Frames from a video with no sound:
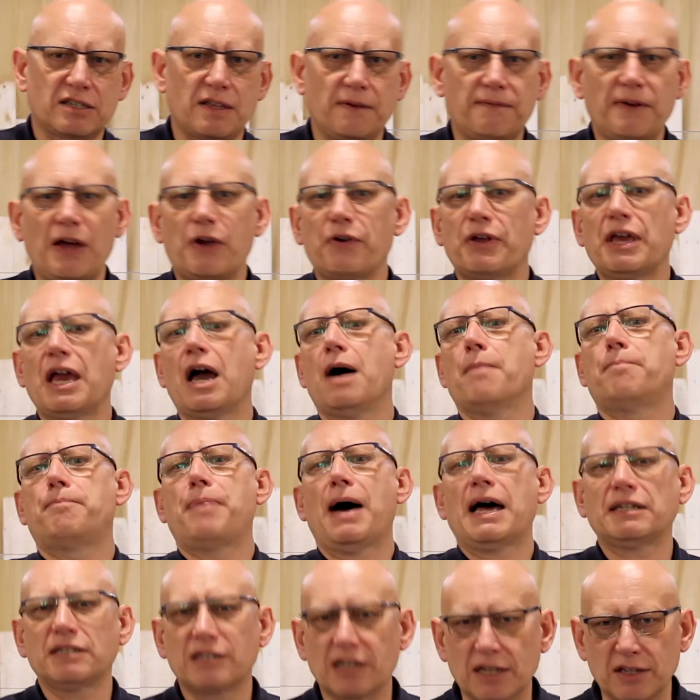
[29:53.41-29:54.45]
the very
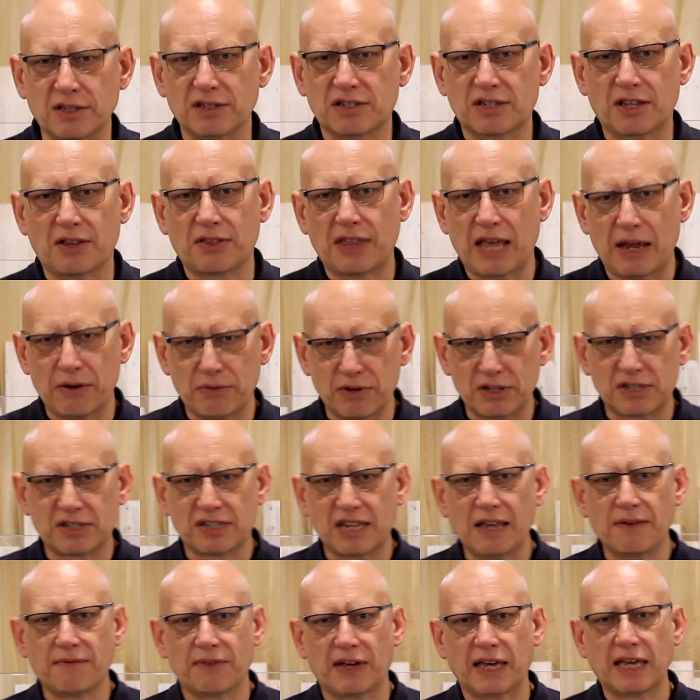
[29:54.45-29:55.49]
abundance that they're
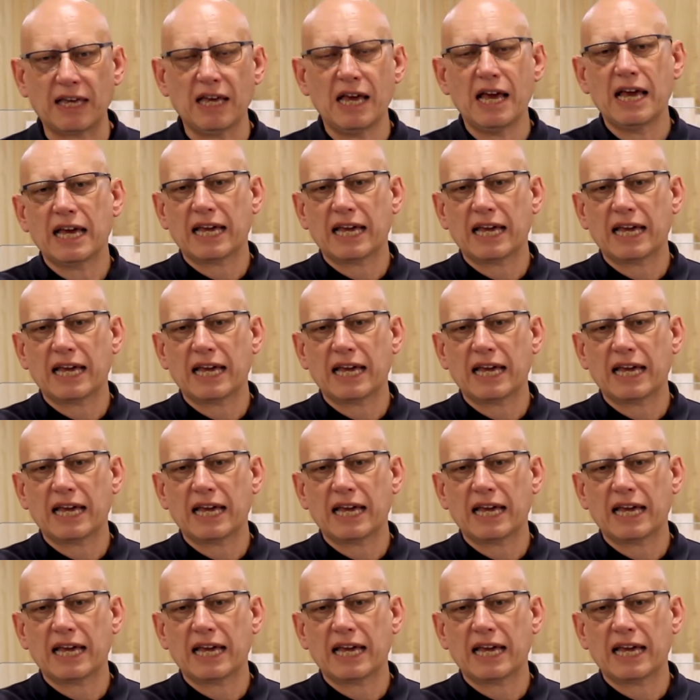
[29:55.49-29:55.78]
receiving